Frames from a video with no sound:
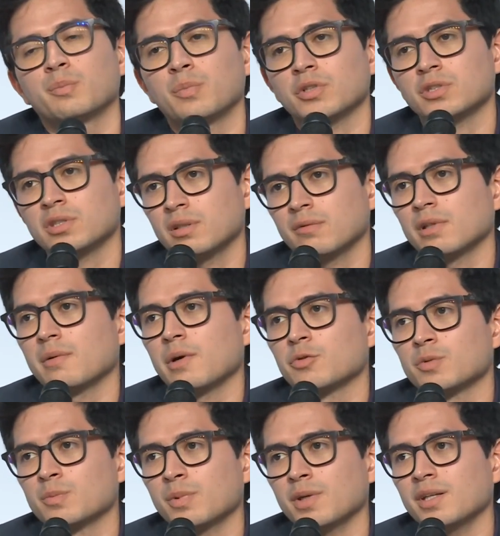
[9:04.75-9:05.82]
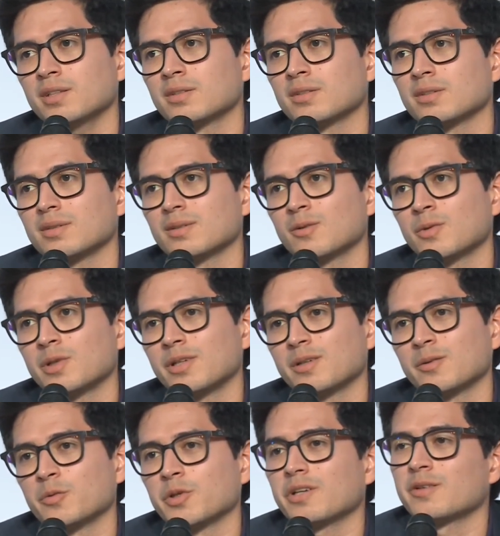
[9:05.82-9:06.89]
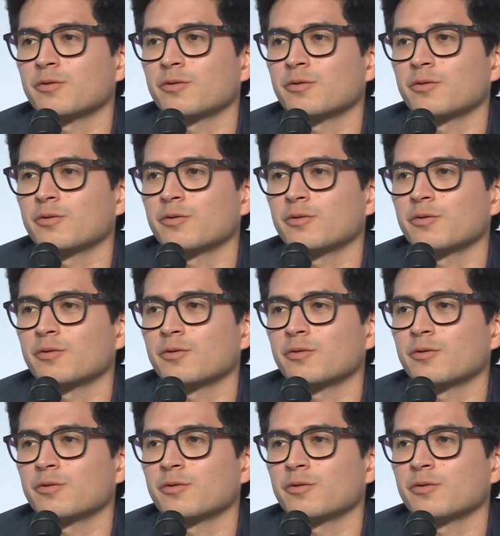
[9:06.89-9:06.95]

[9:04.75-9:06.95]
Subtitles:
positively about space, where we are